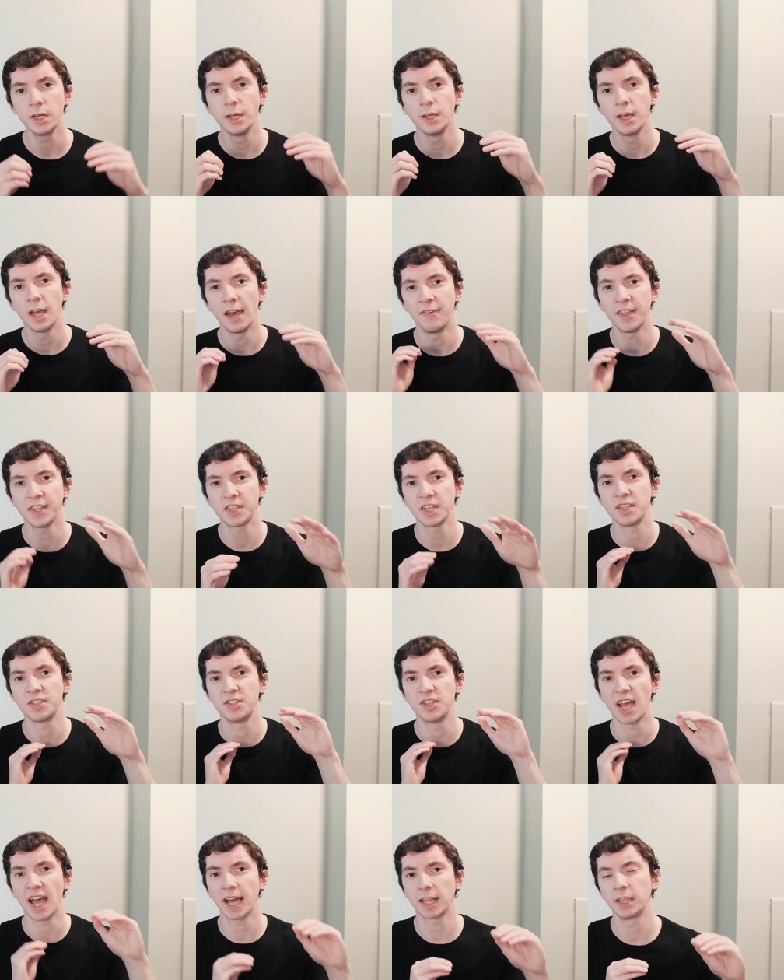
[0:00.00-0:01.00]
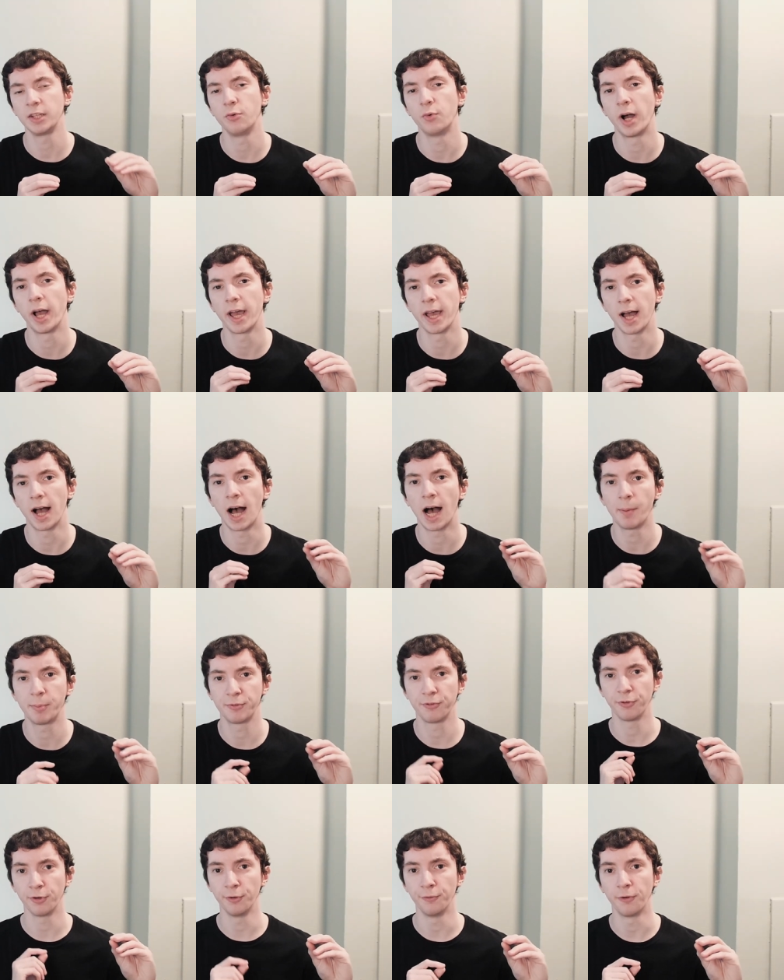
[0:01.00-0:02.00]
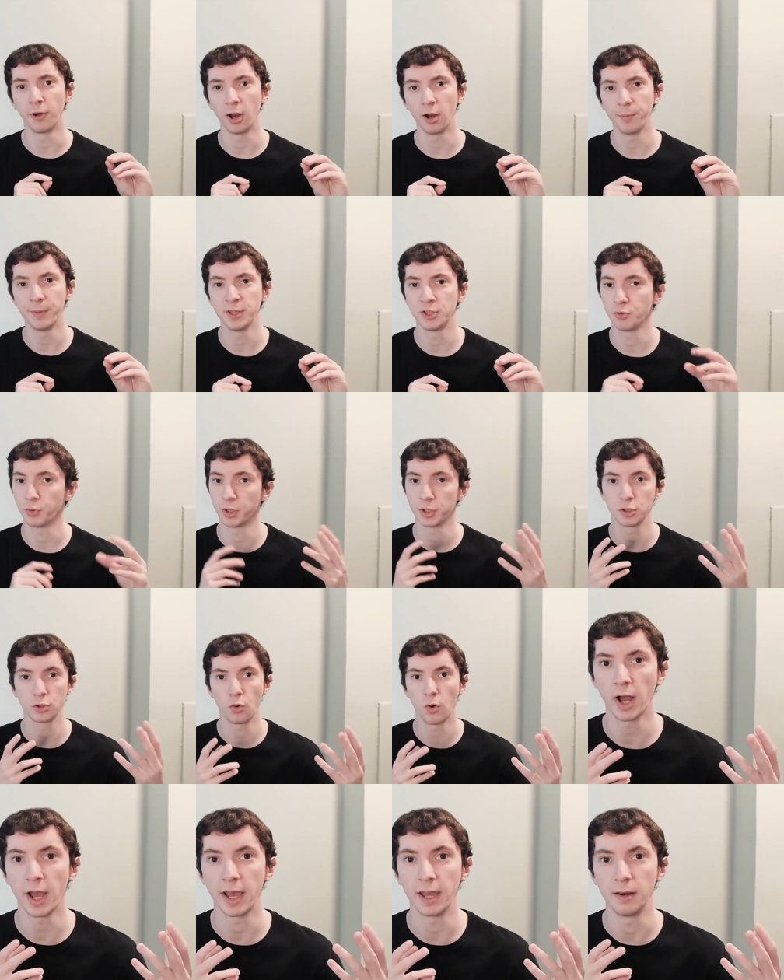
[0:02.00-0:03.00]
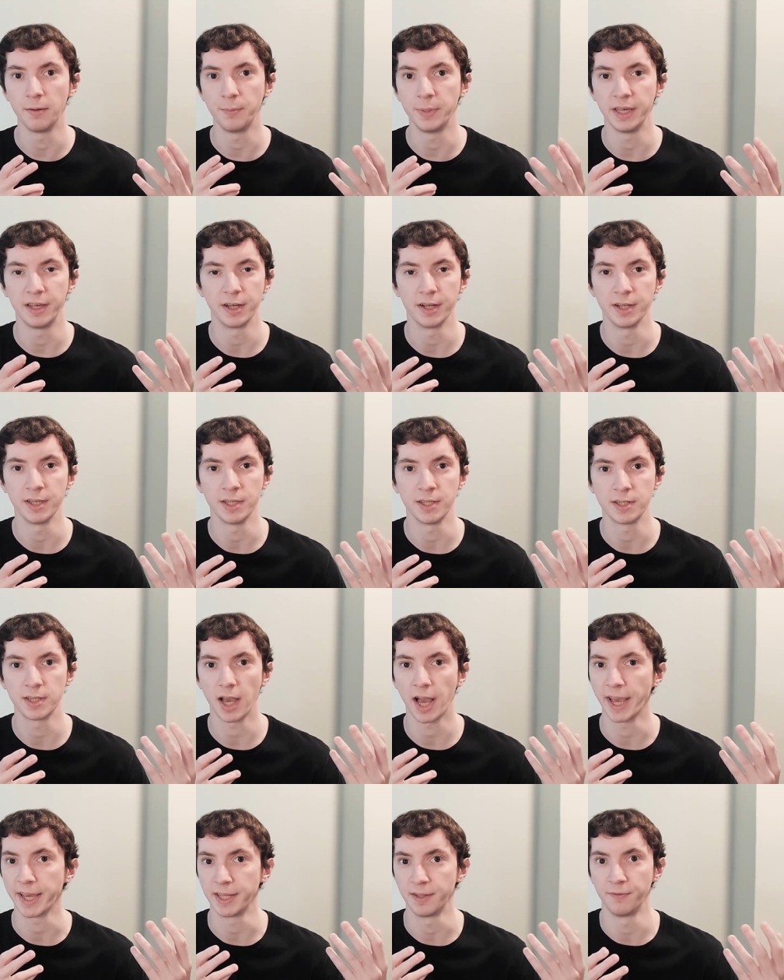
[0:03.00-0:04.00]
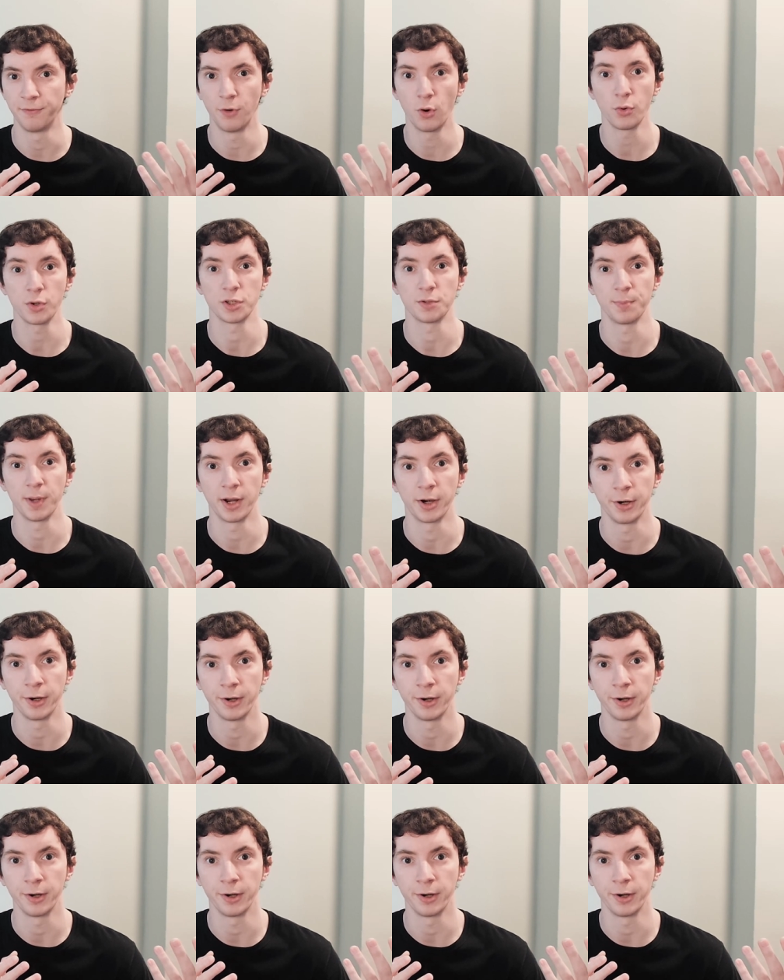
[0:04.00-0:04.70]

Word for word: And that's exactly why I opt for environments where it's quiet because I can focus better.